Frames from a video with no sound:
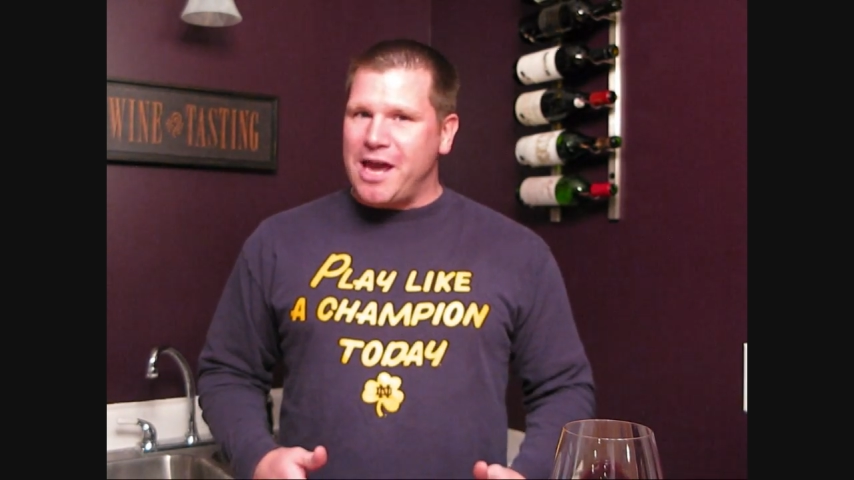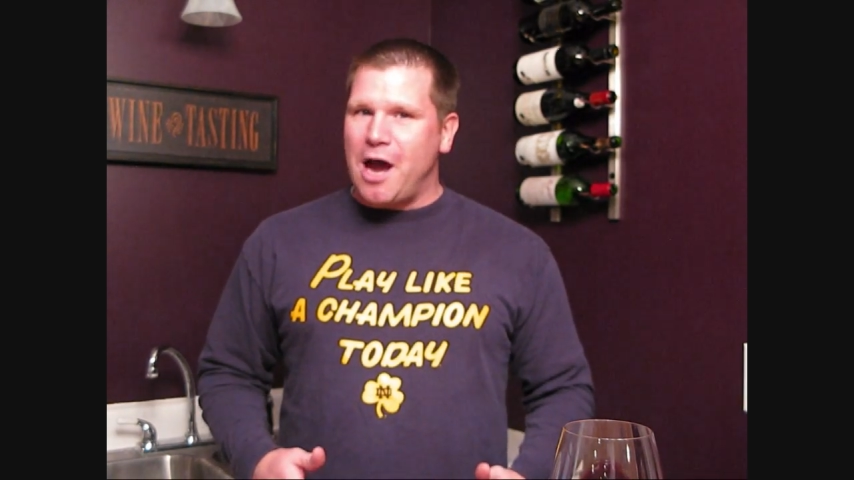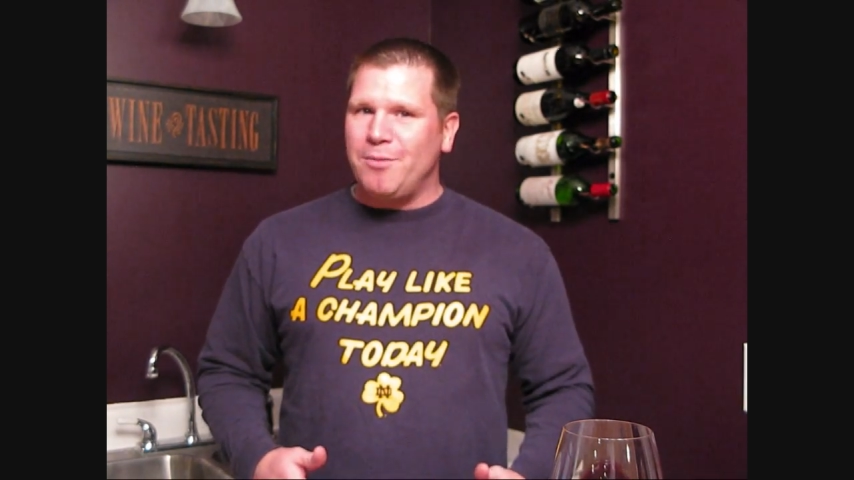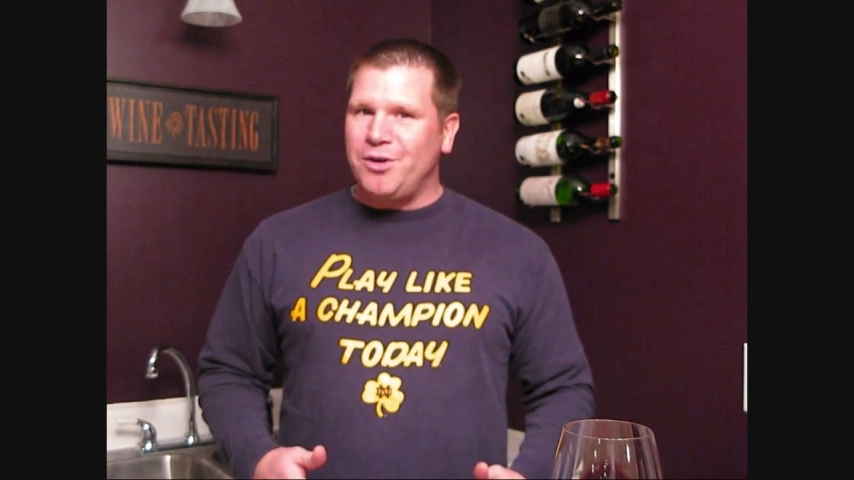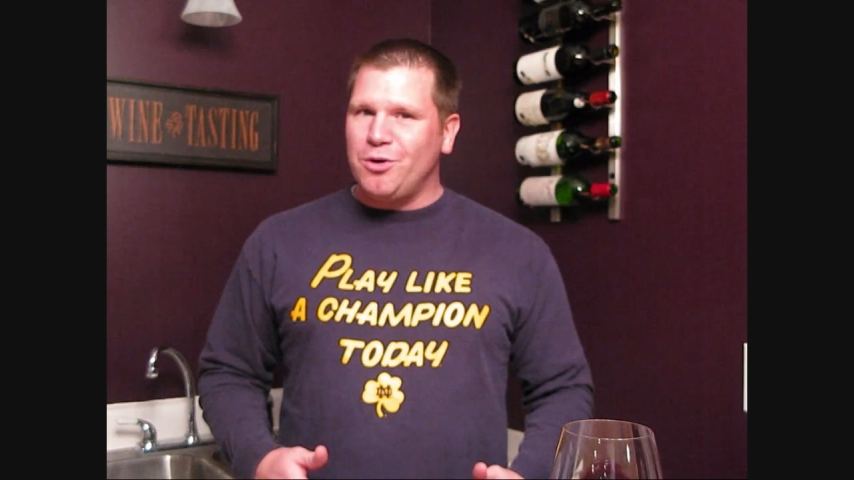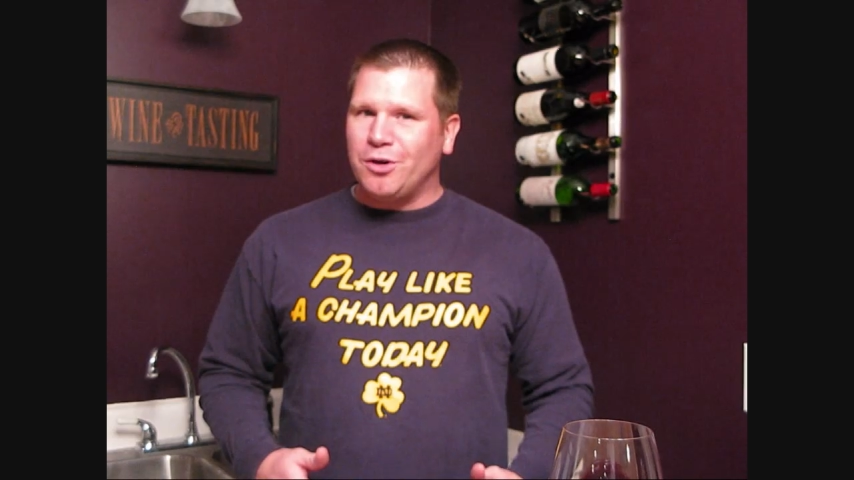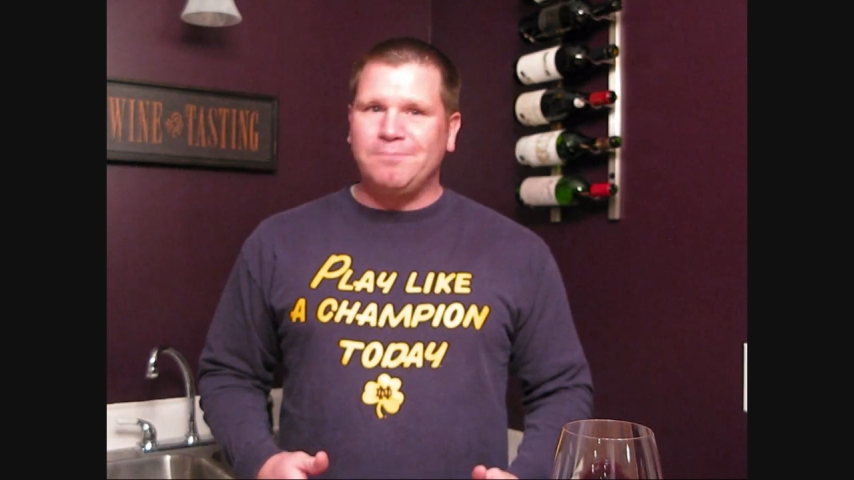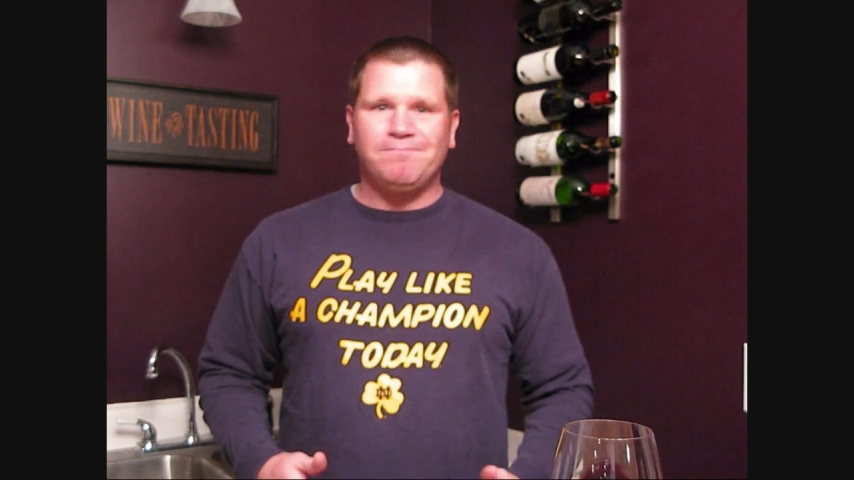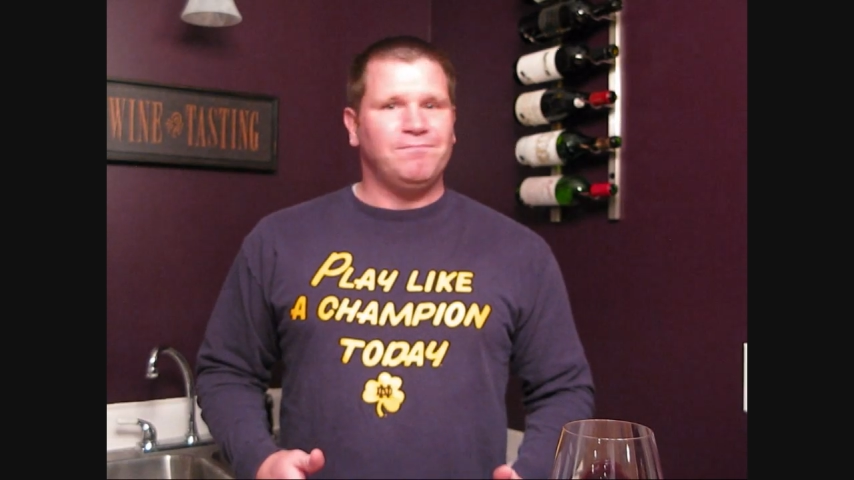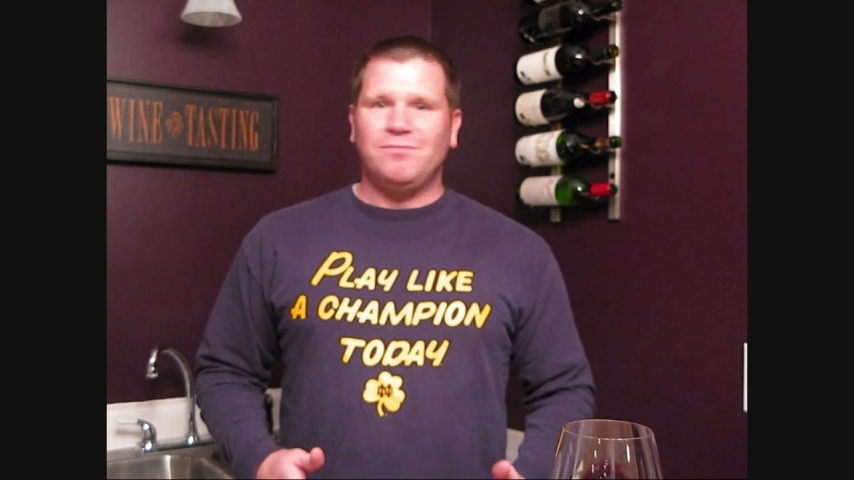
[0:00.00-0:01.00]
cow
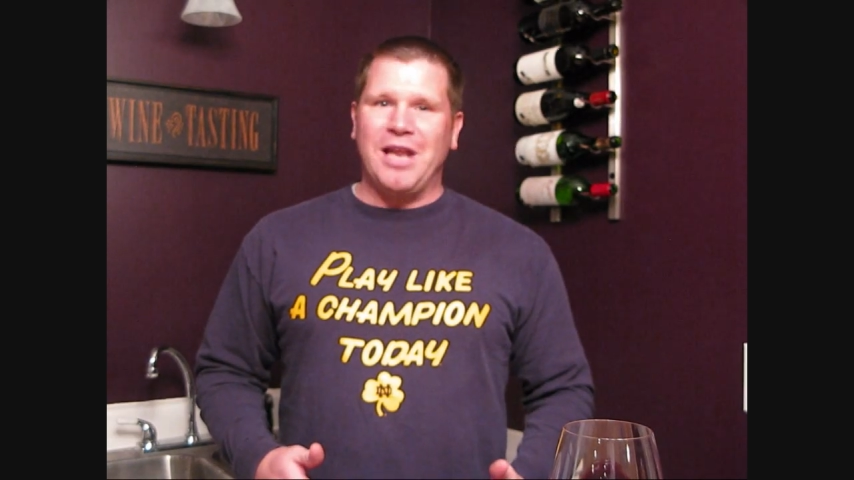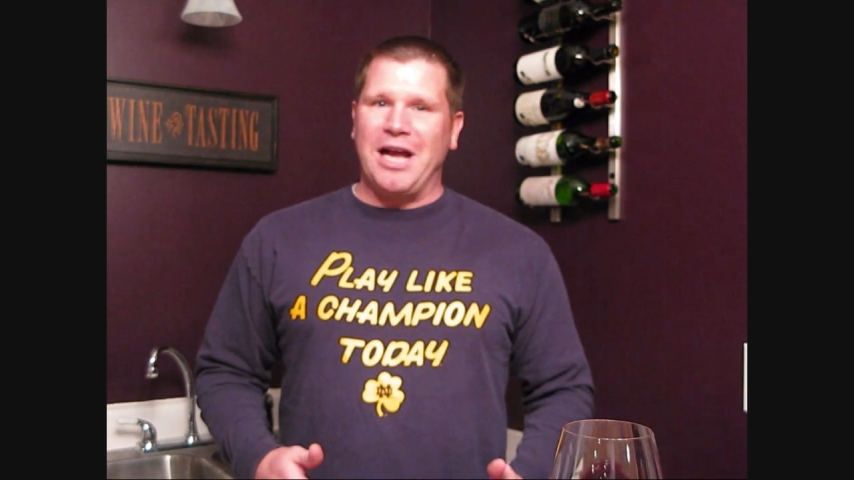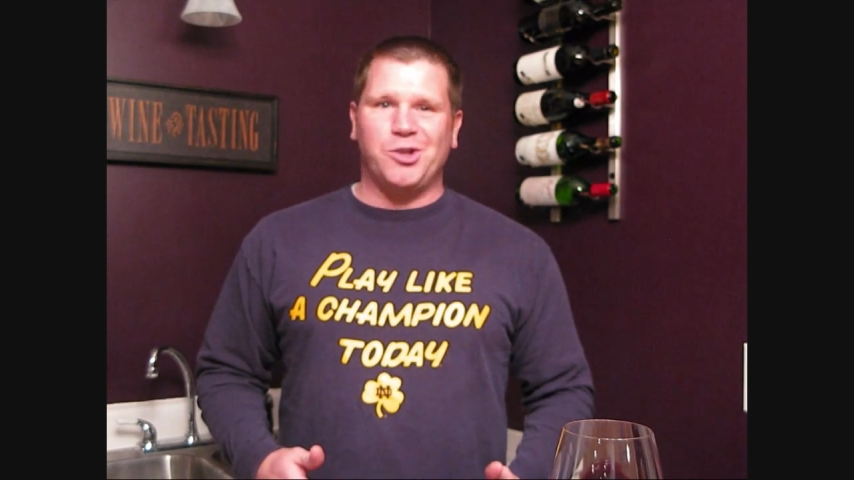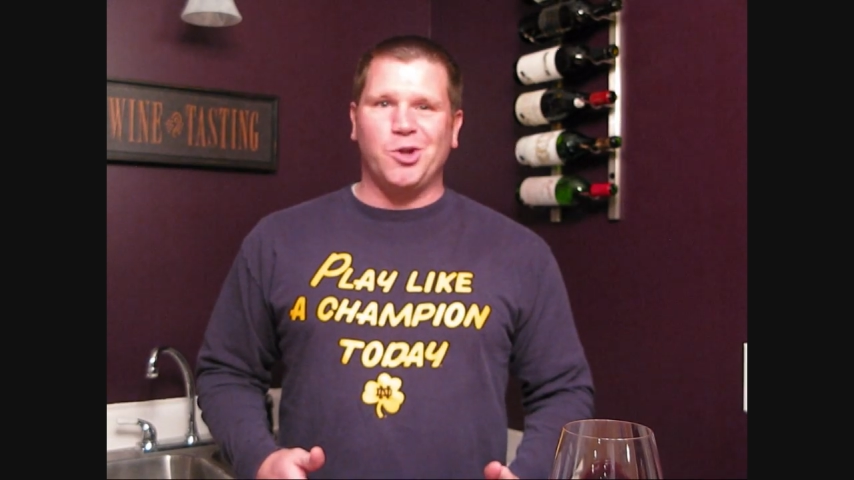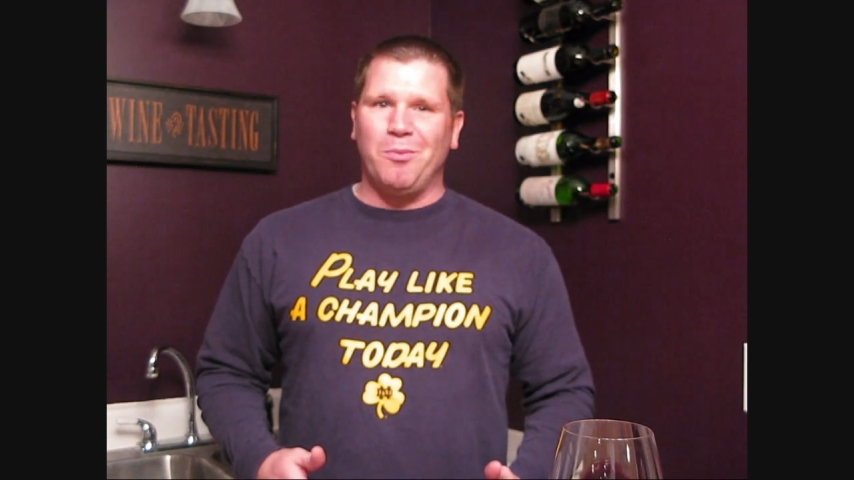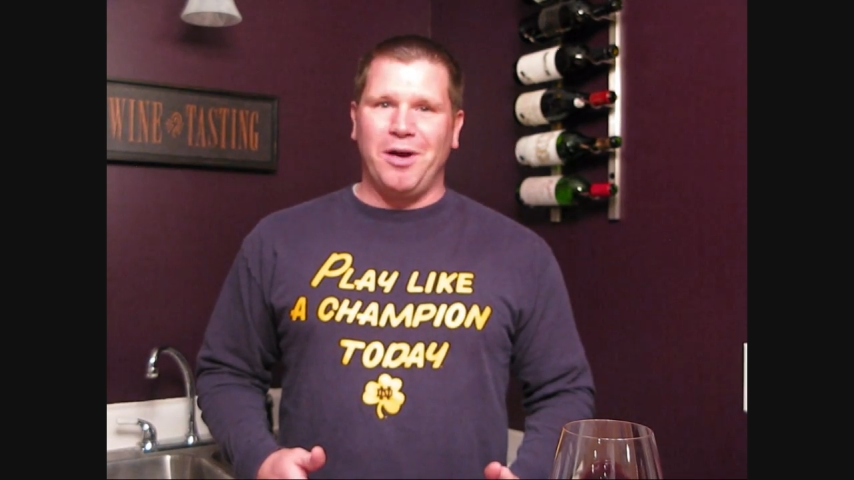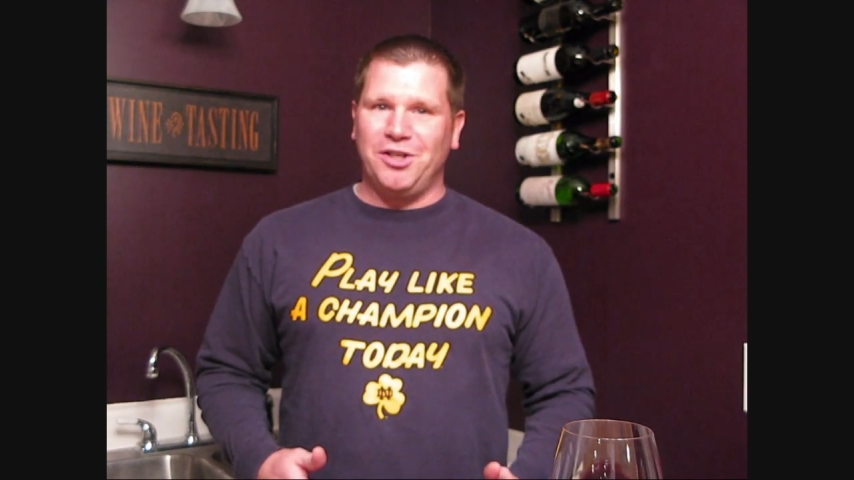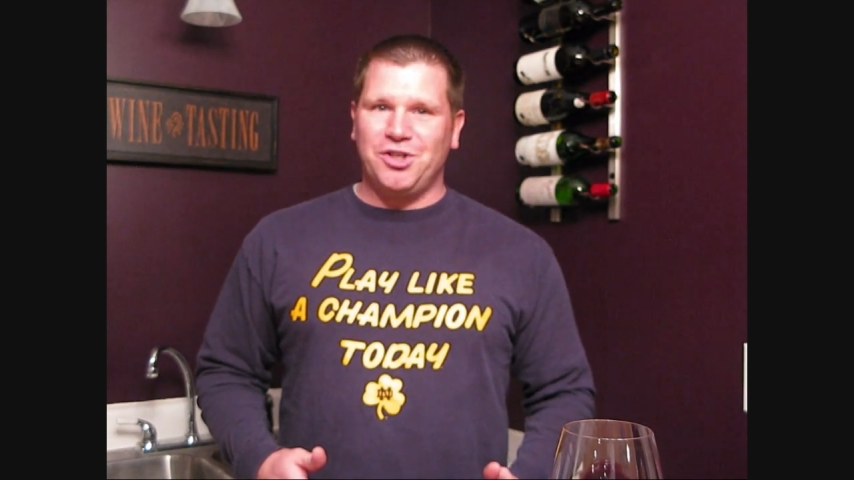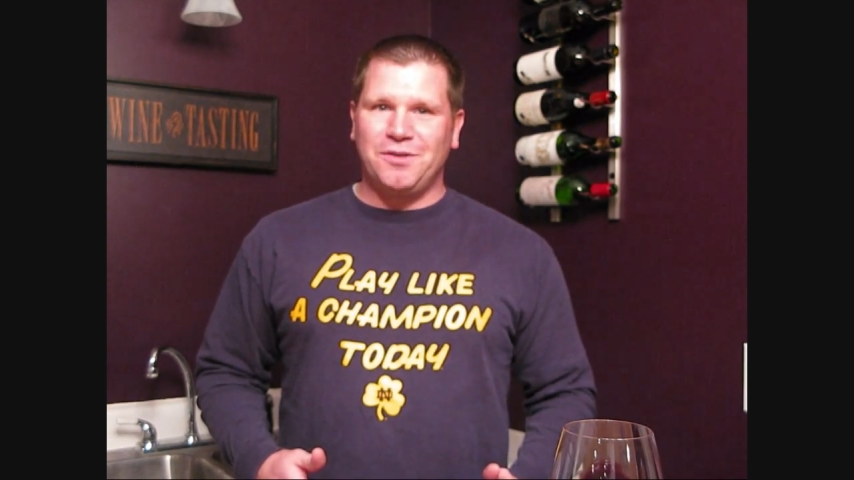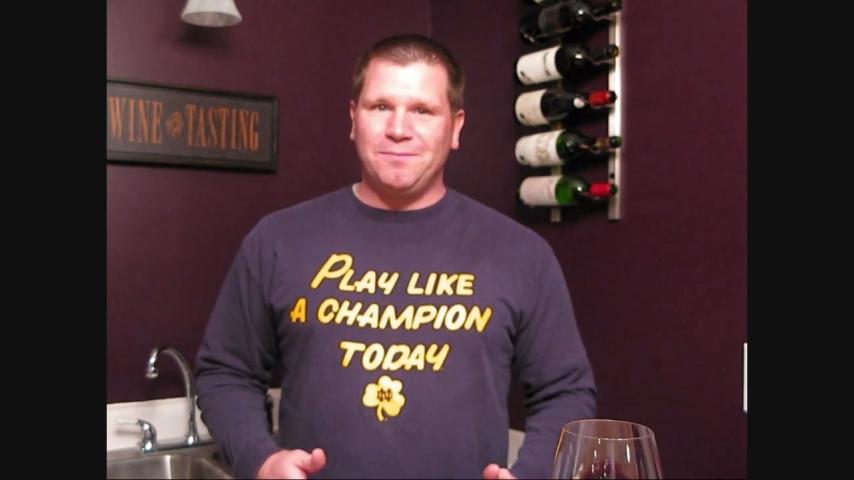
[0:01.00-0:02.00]
manure, not so
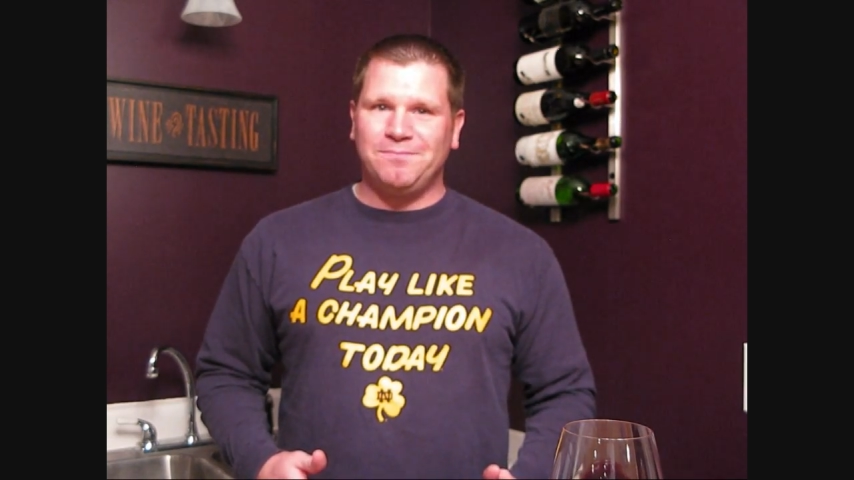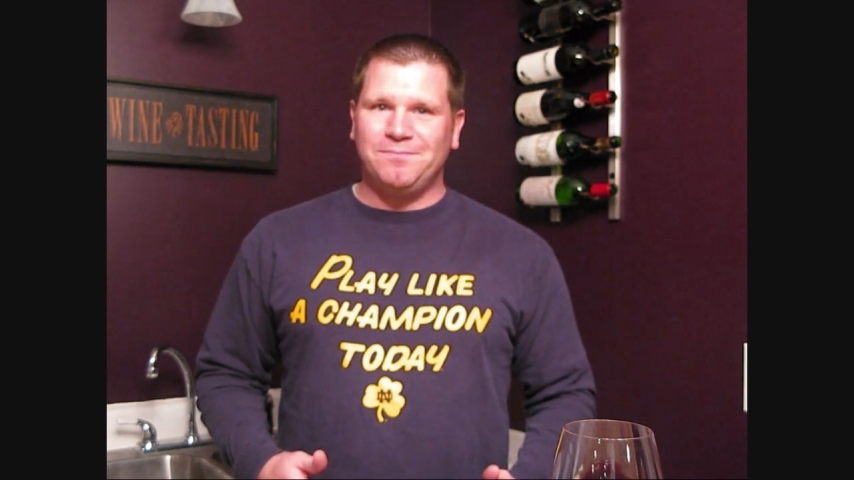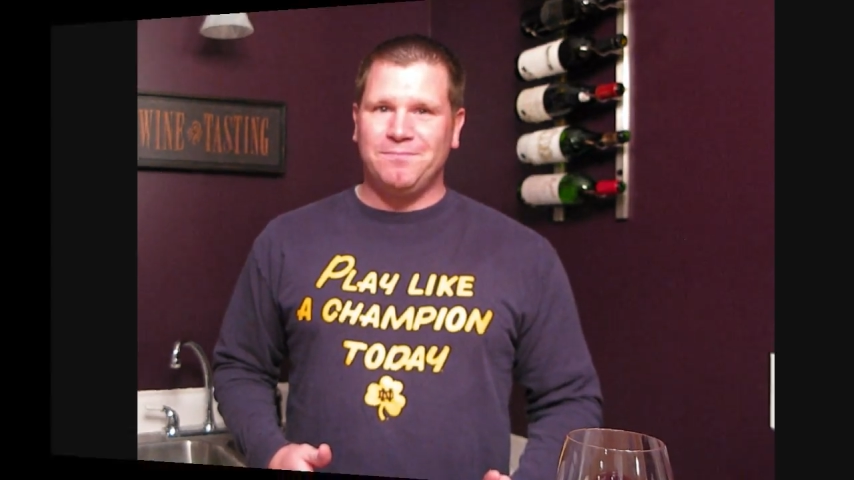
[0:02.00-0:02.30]
much.